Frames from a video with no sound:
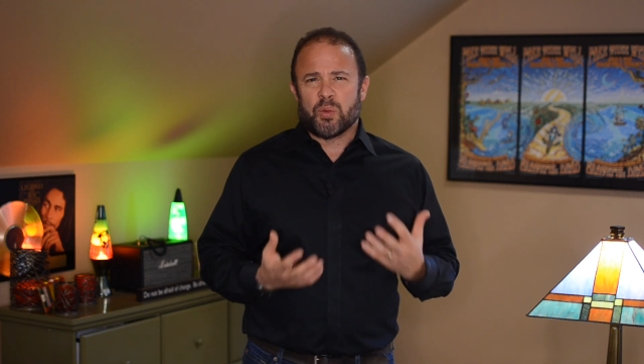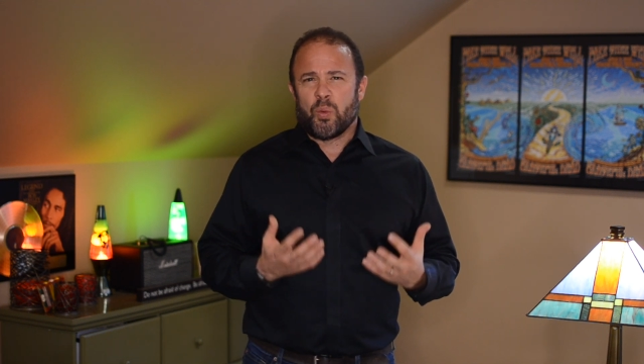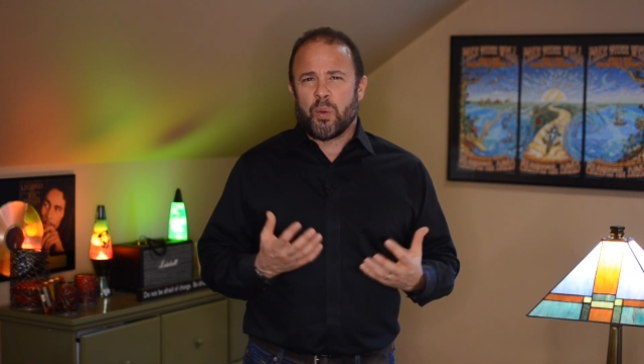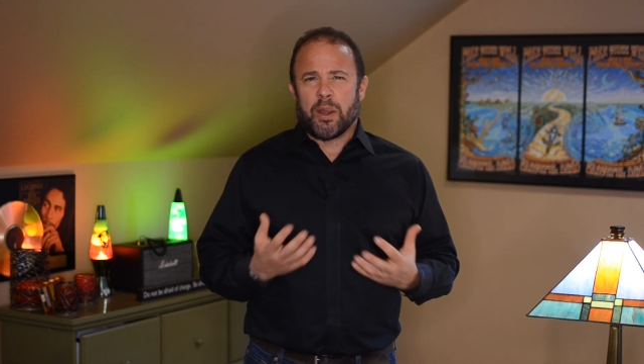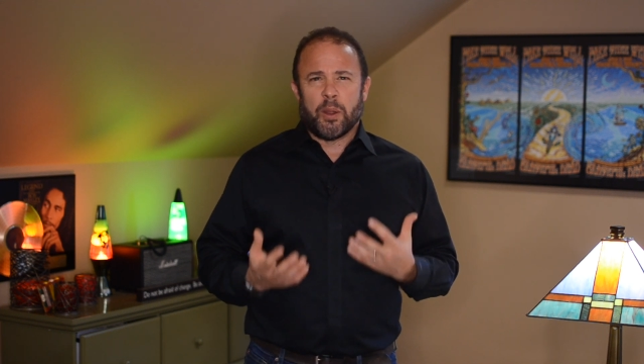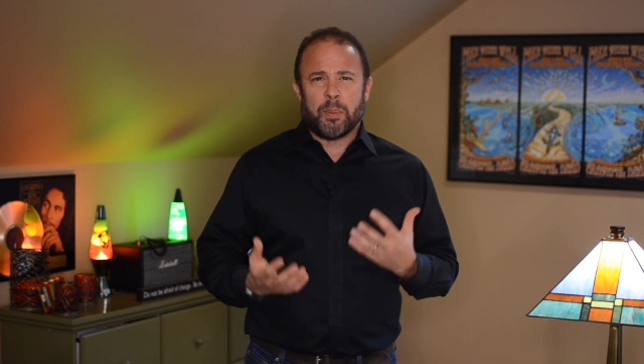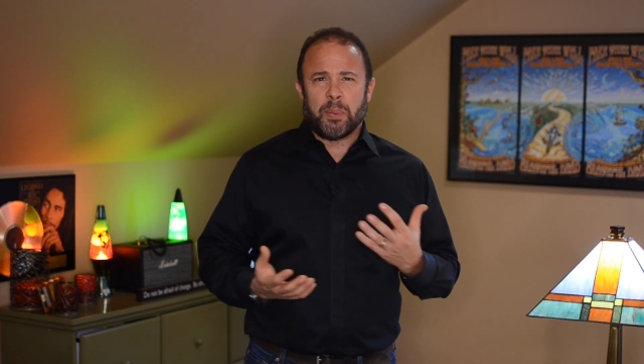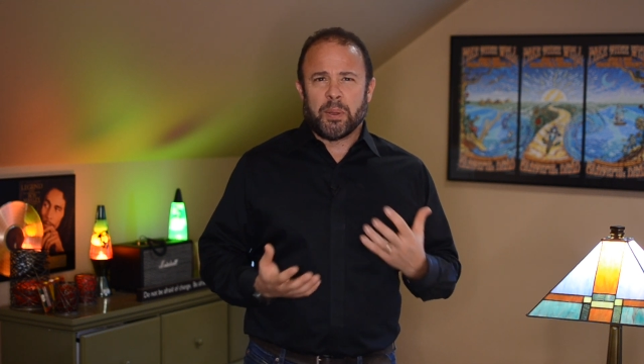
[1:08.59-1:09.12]

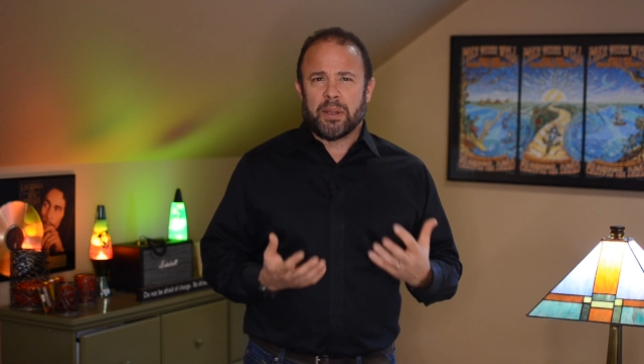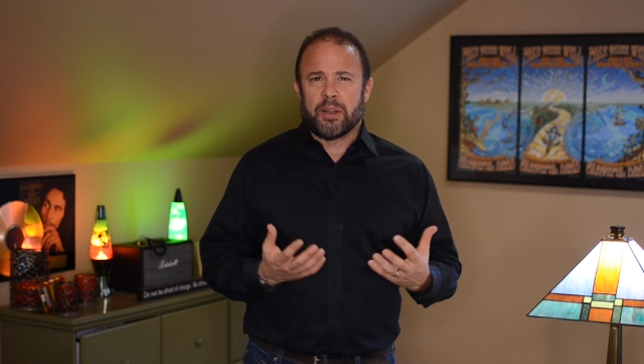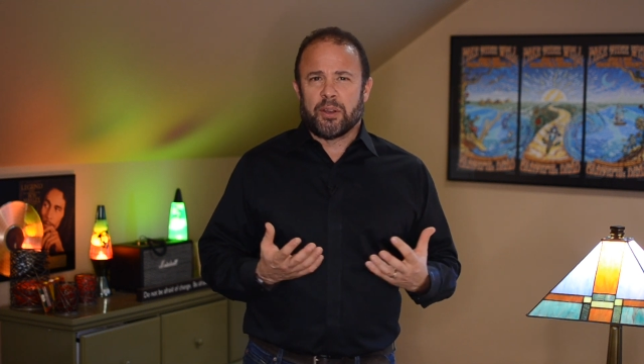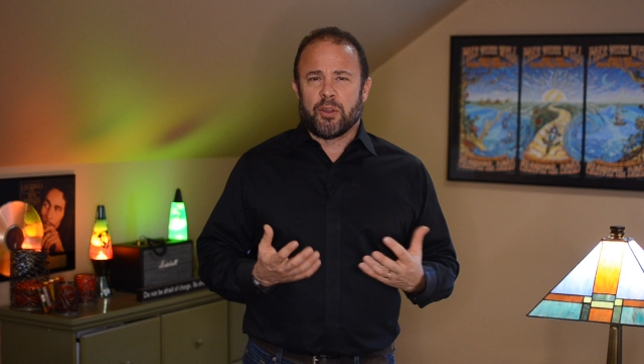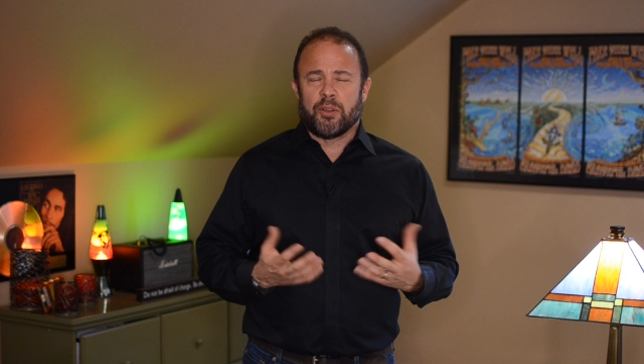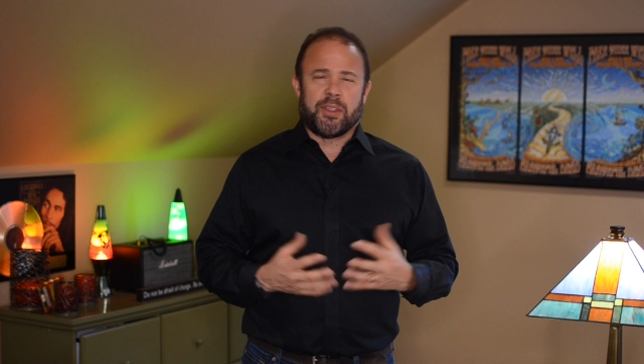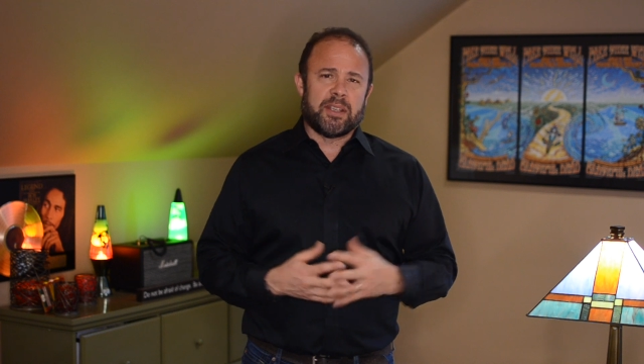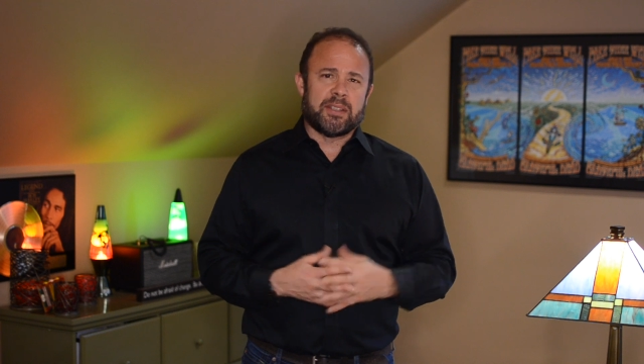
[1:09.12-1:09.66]
weird
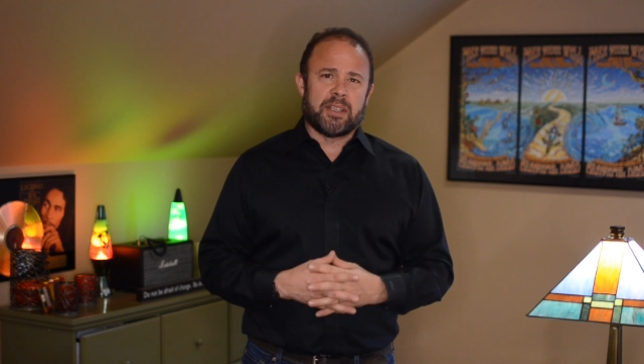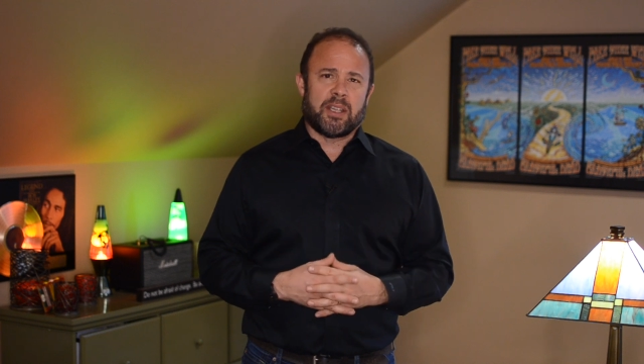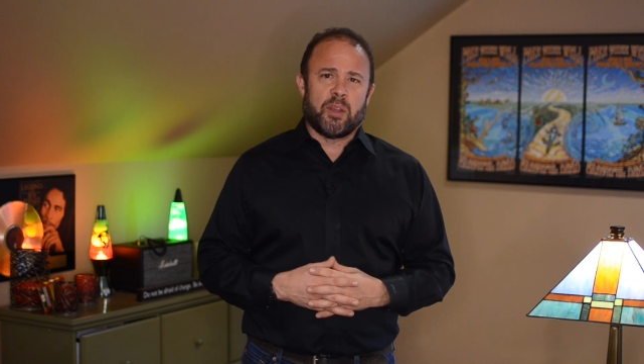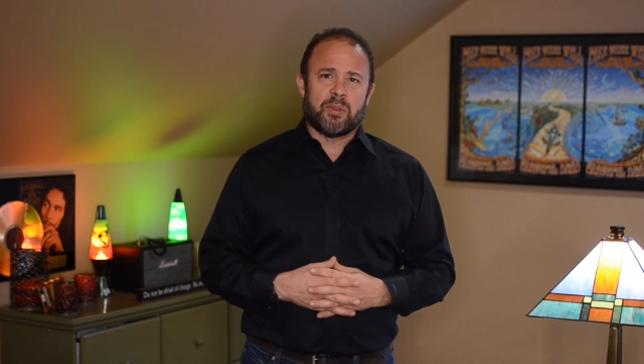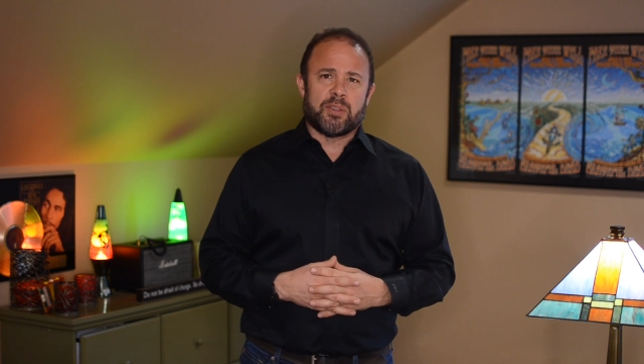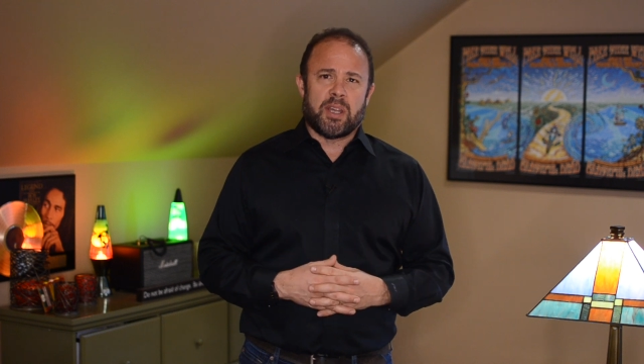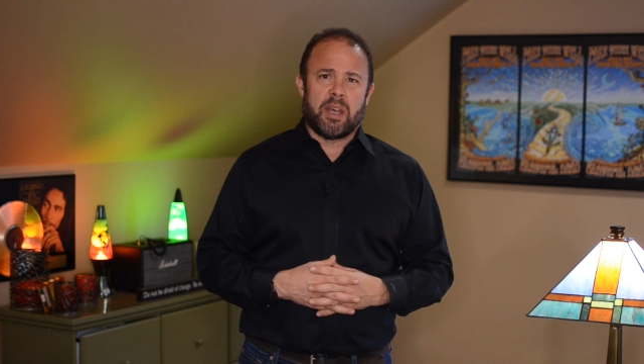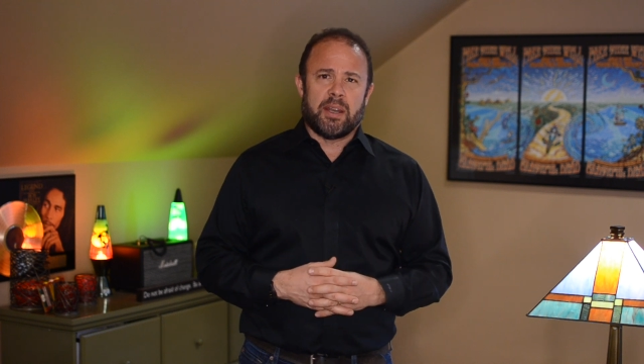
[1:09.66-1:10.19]
political things that
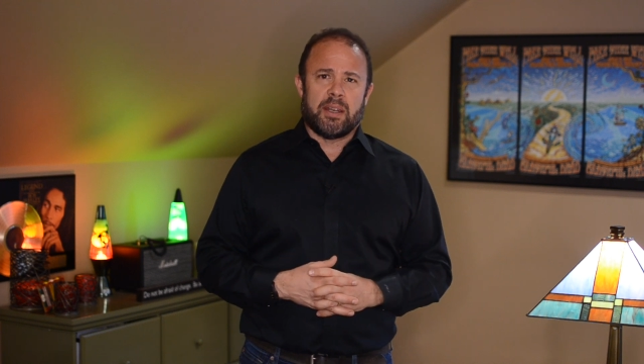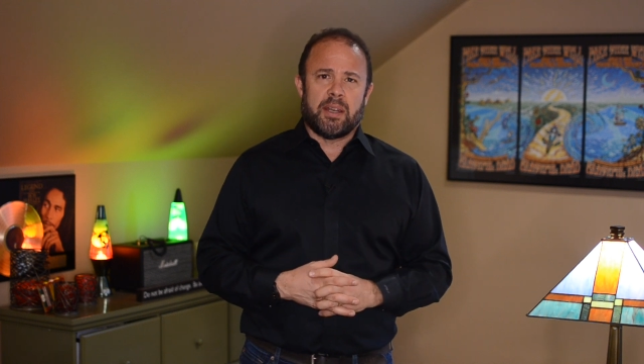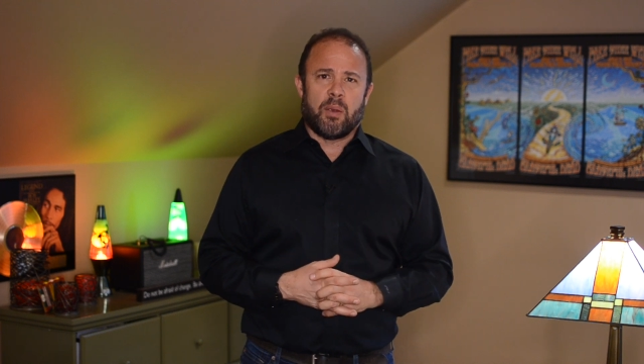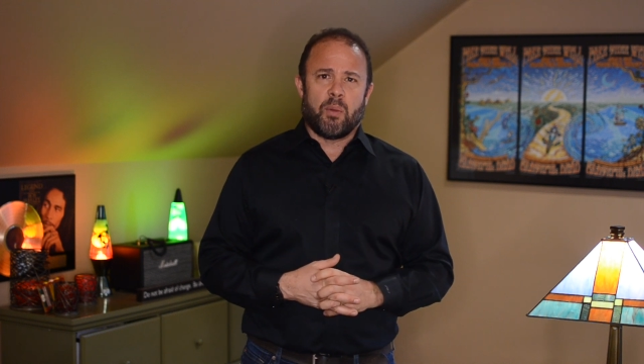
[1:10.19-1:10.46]
goes on in